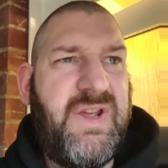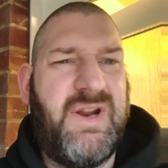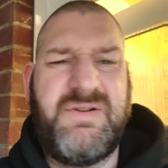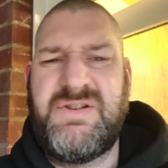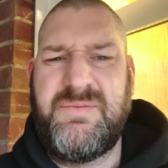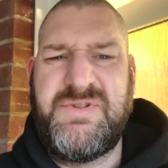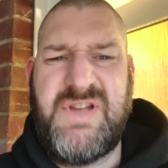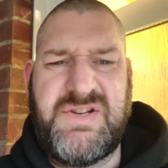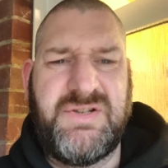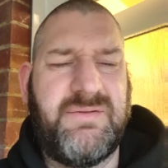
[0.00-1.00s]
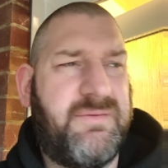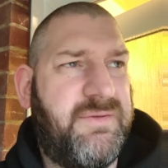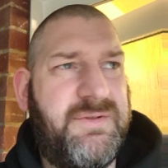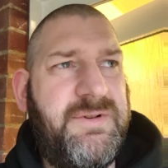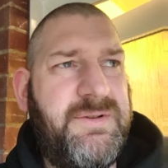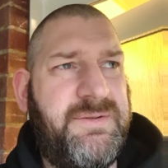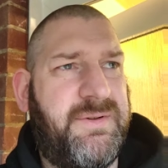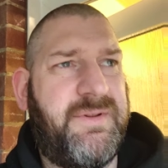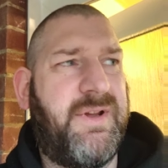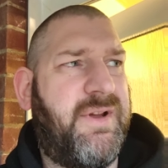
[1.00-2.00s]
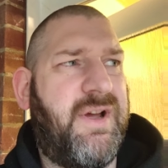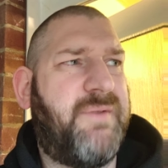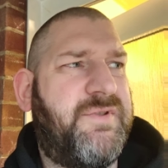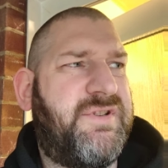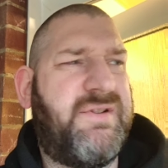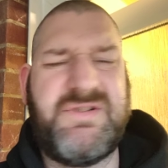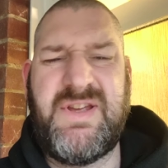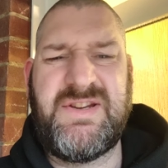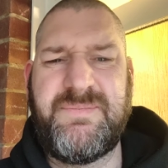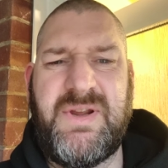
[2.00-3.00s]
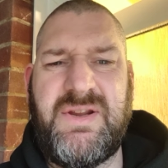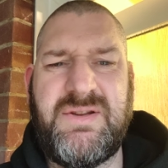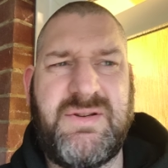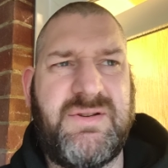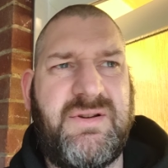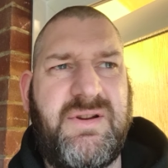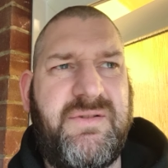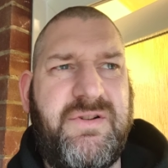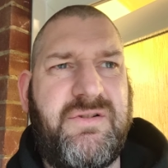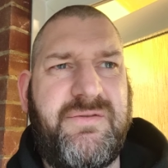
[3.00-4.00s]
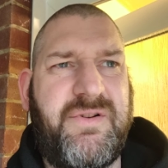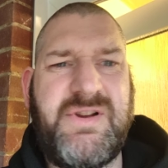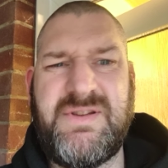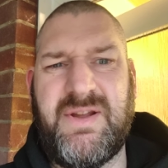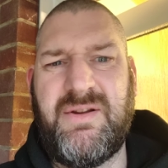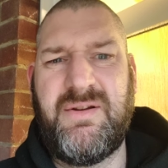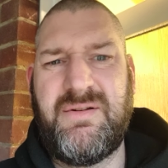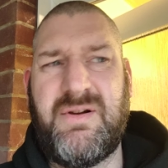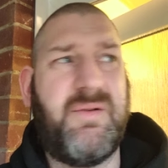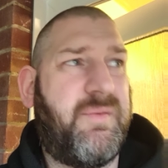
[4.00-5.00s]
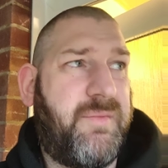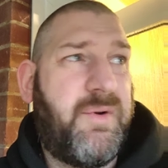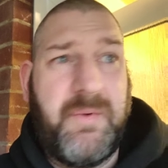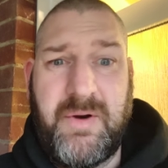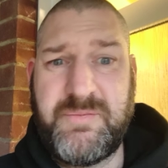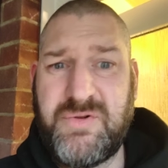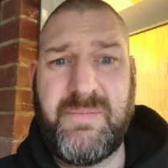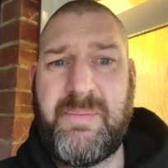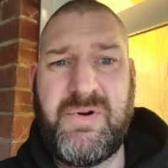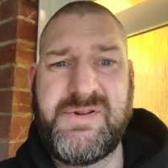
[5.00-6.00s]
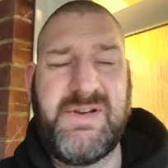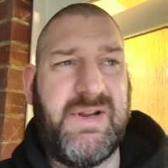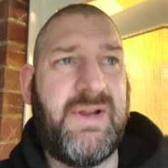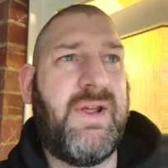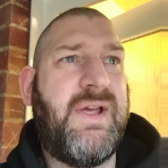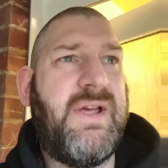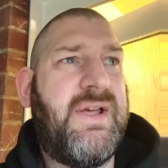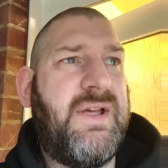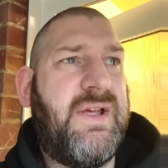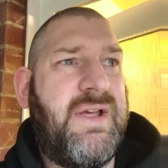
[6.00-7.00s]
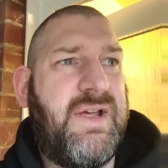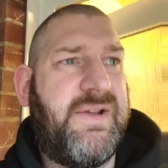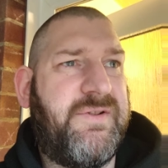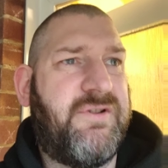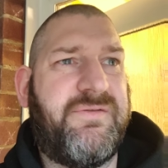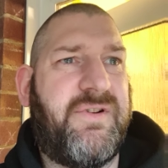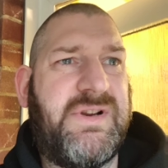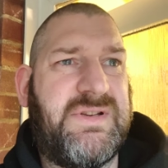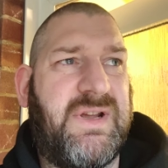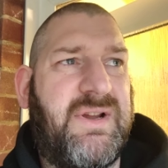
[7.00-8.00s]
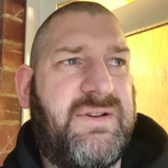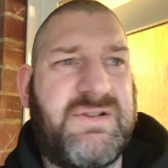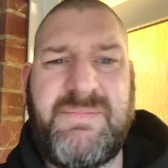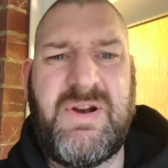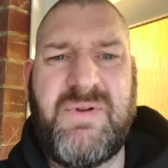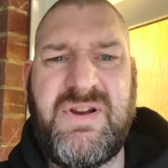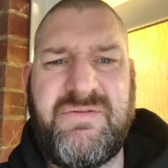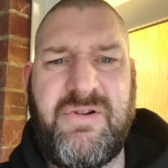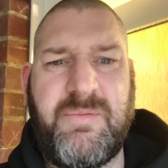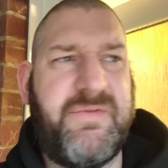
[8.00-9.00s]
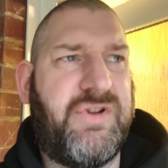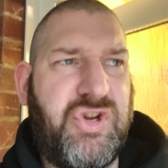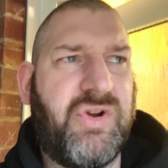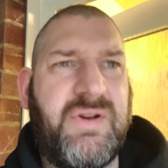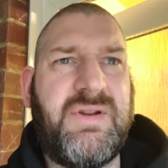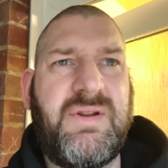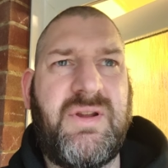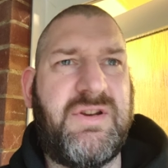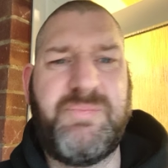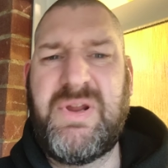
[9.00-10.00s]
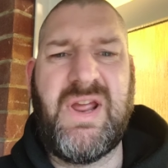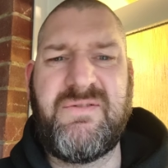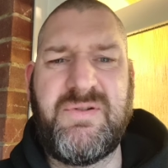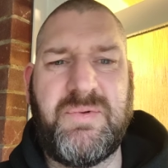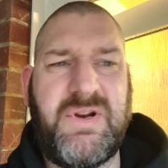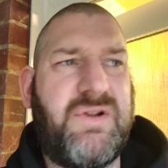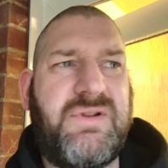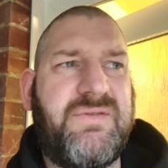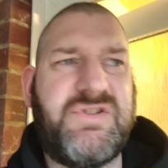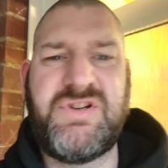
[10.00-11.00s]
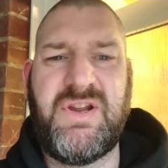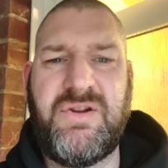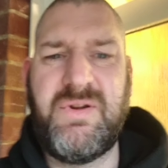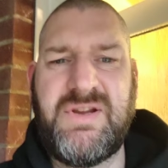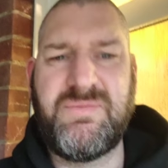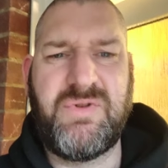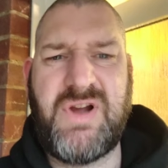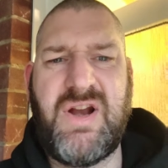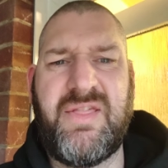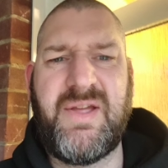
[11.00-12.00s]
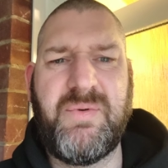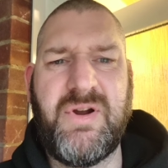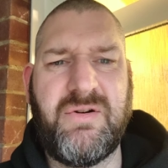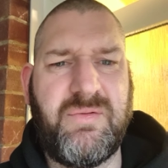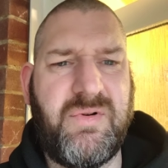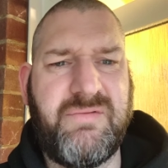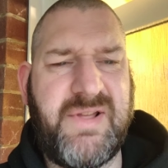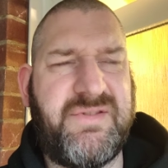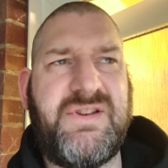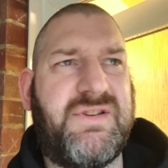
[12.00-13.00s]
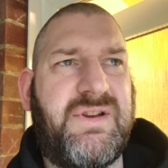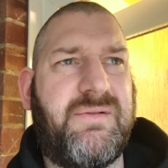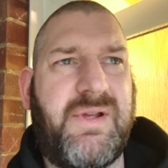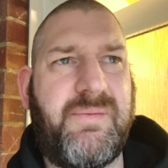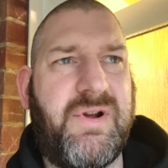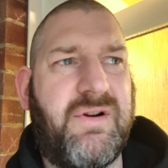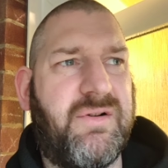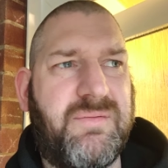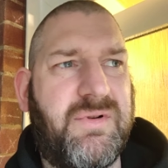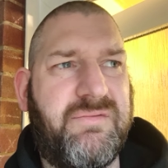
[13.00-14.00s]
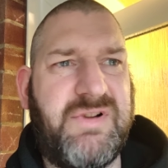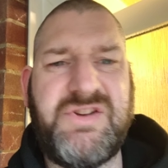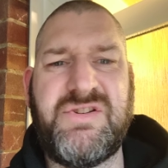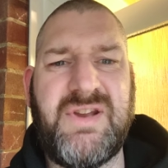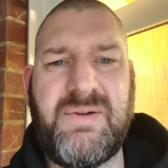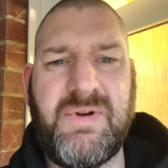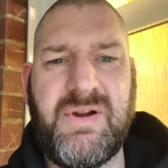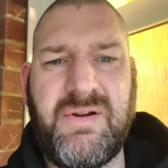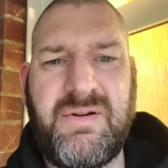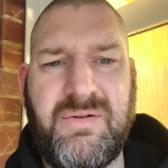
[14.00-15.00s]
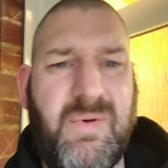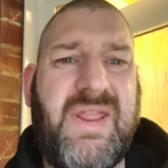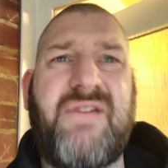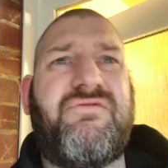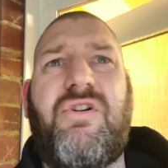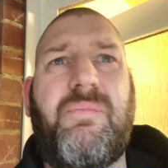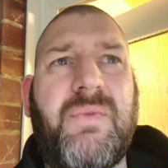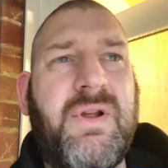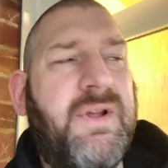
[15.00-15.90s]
You know, it's an obsession that just irritates me. Because it's like, if you're a fighter, I'm talking about boxing here. If you're a fighter, it doesn't matter where you're from. If you're good and you beat everybody, who gives a shit who it is, what colour they were, or what ethnicity they were, or what religion they were, or where they're from?